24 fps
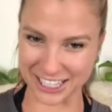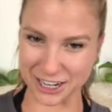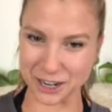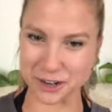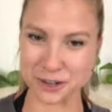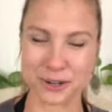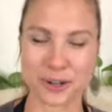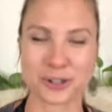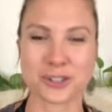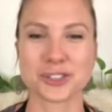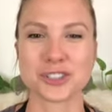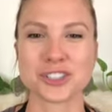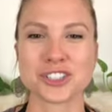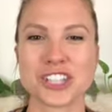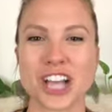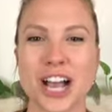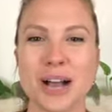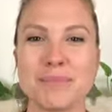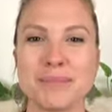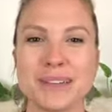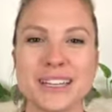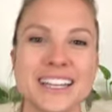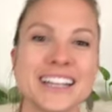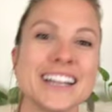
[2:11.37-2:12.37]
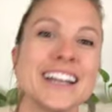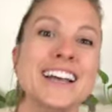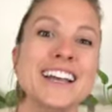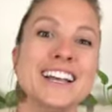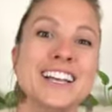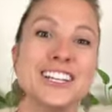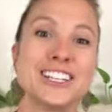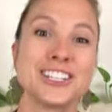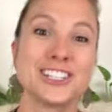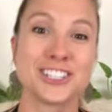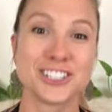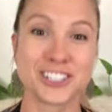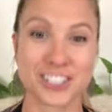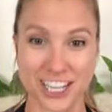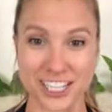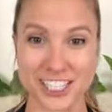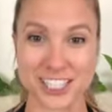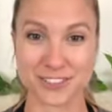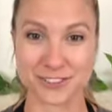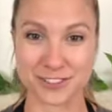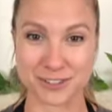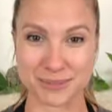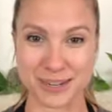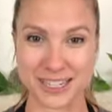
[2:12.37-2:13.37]
to go grocery shopping
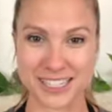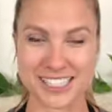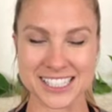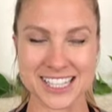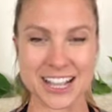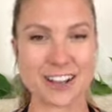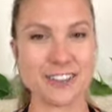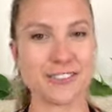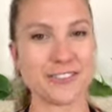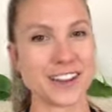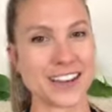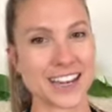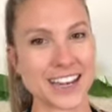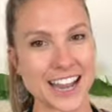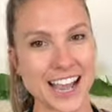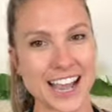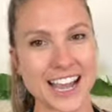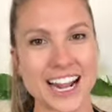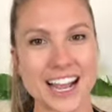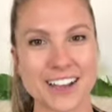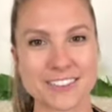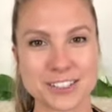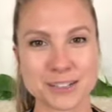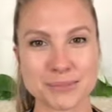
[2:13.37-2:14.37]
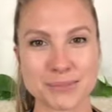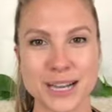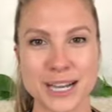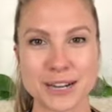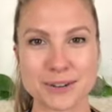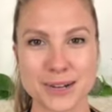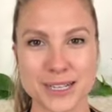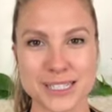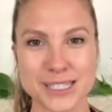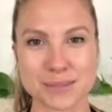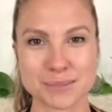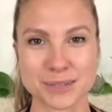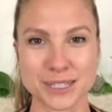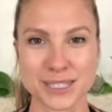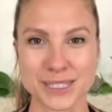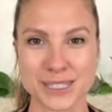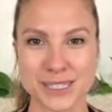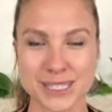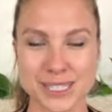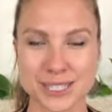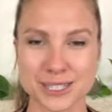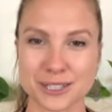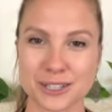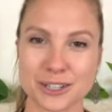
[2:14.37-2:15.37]
just for myself and not have to buy
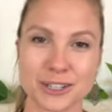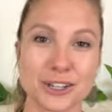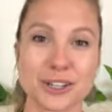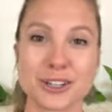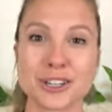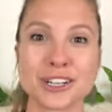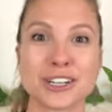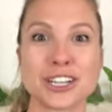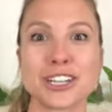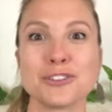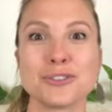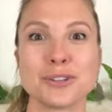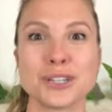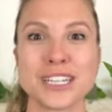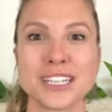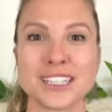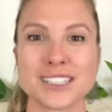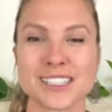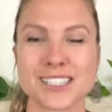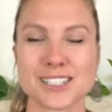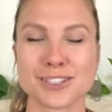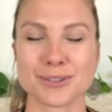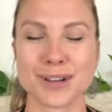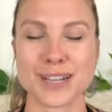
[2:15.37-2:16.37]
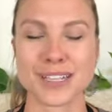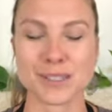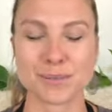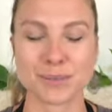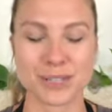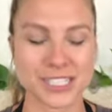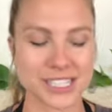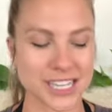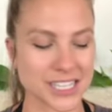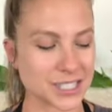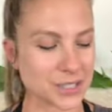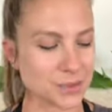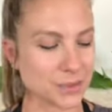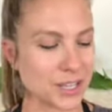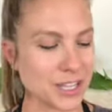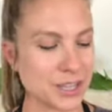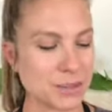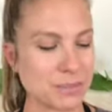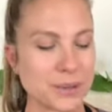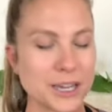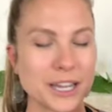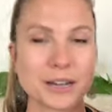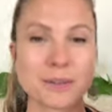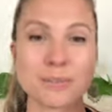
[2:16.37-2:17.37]
recipes to or ingredients to recipe test
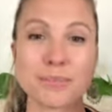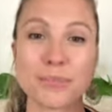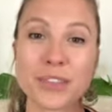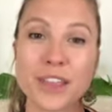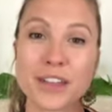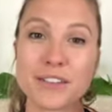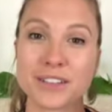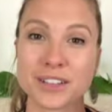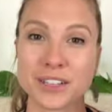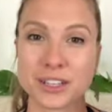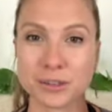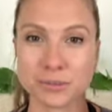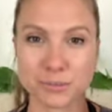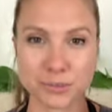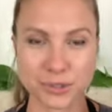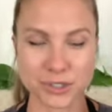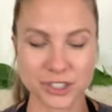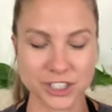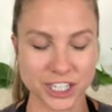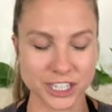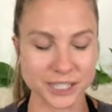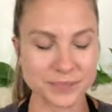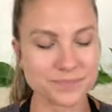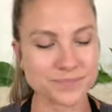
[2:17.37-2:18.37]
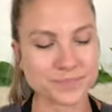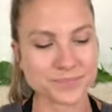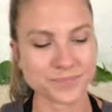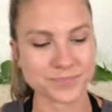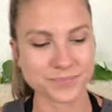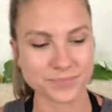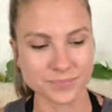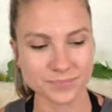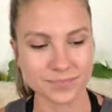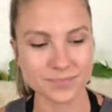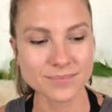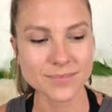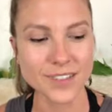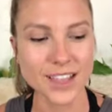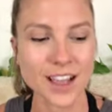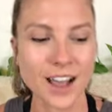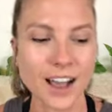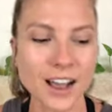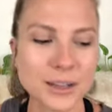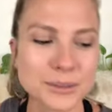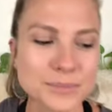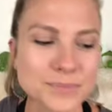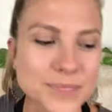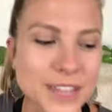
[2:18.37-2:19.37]
with but I'm loving kombucha.
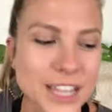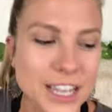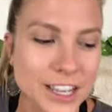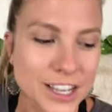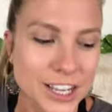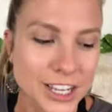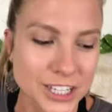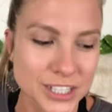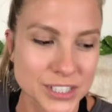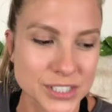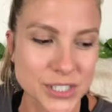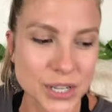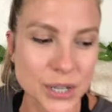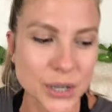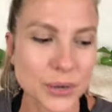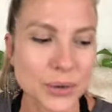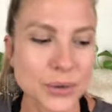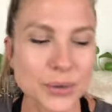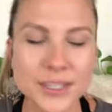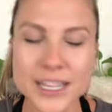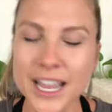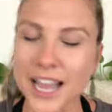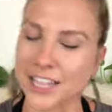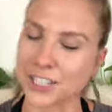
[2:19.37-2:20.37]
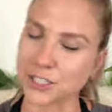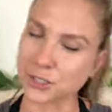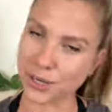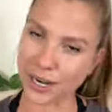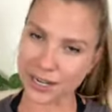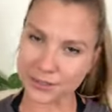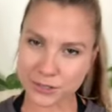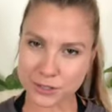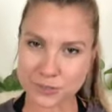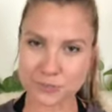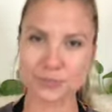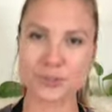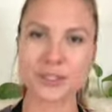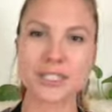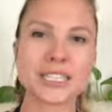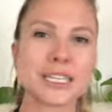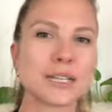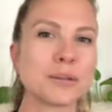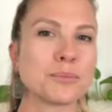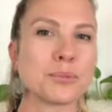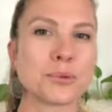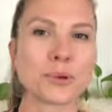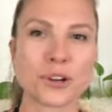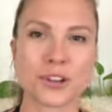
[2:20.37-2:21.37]
Um, so yeah, travel
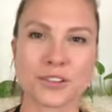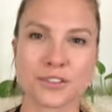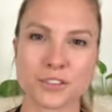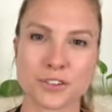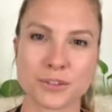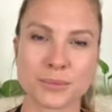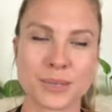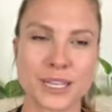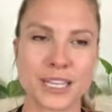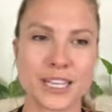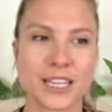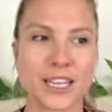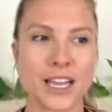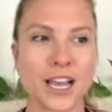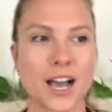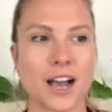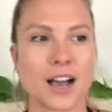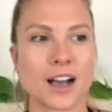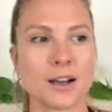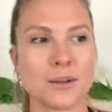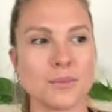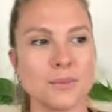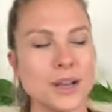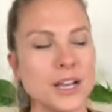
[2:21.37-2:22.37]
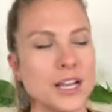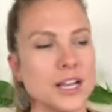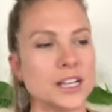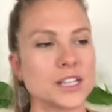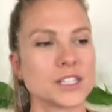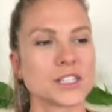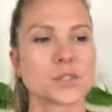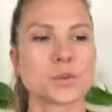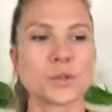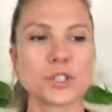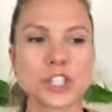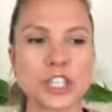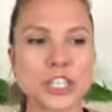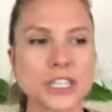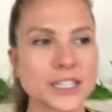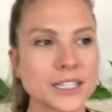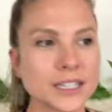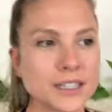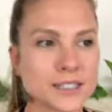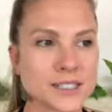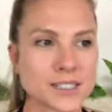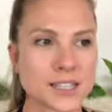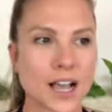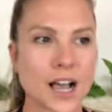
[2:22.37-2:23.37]
really important for me. Um, switching
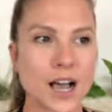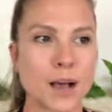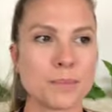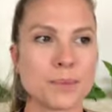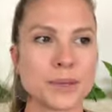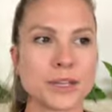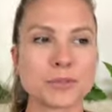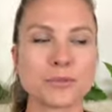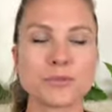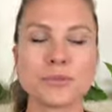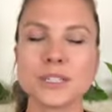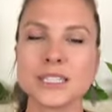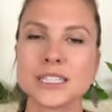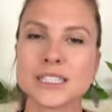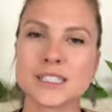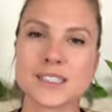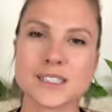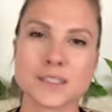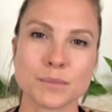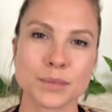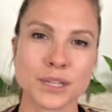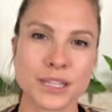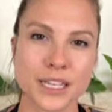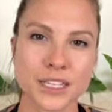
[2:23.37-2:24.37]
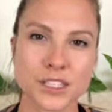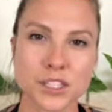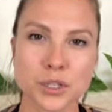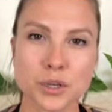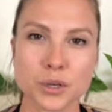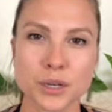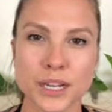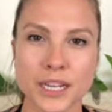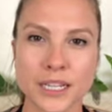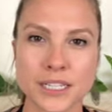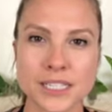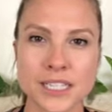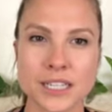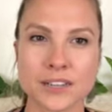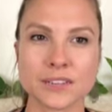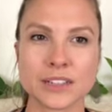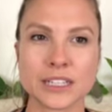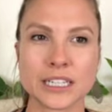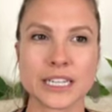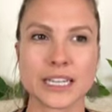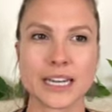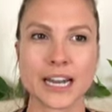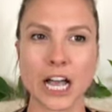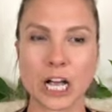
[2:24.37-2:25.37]
things up, it really stimulates
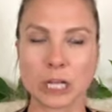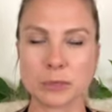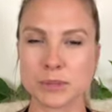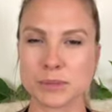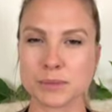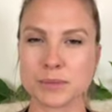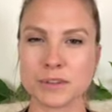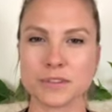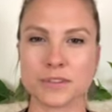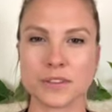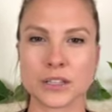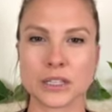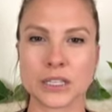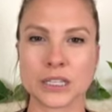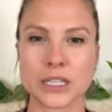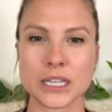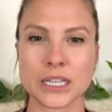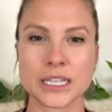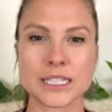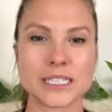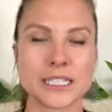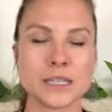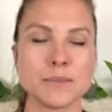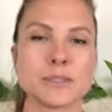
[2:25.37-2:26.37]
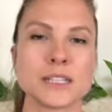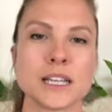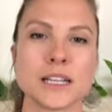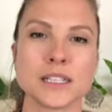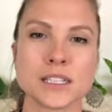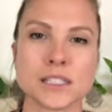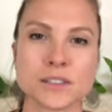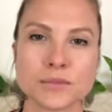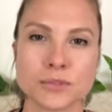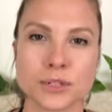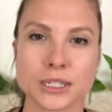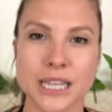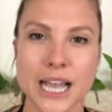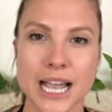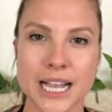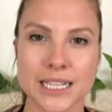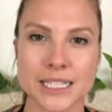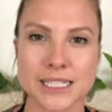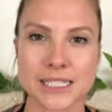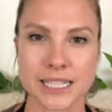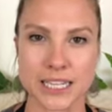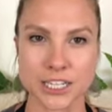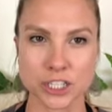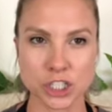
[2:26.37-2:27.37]
creativity. It helps me feel a deep sense of
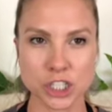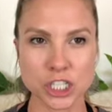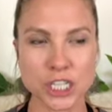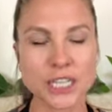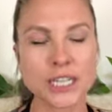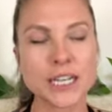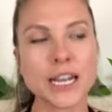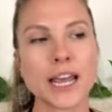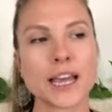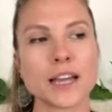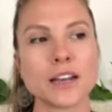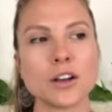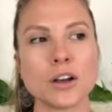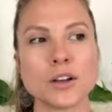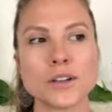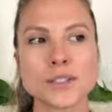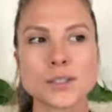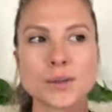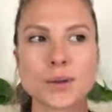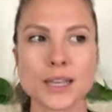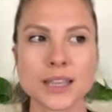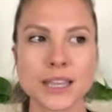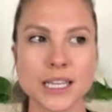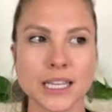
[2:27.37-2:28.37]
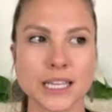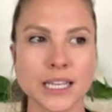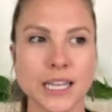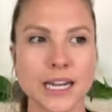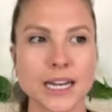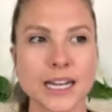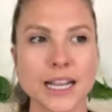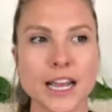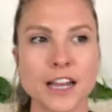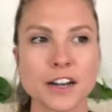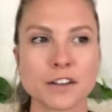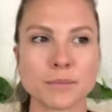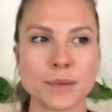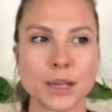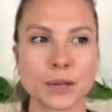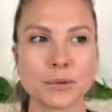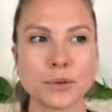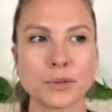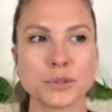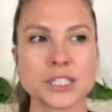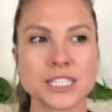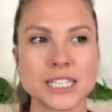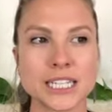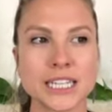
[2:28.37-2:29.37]
relaxation. And also I think getting out of my
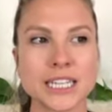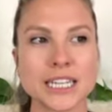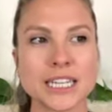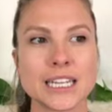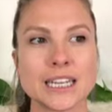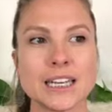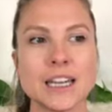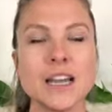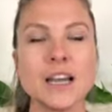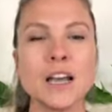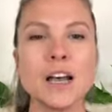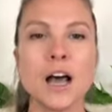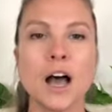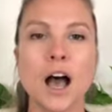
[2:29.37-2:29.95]
routine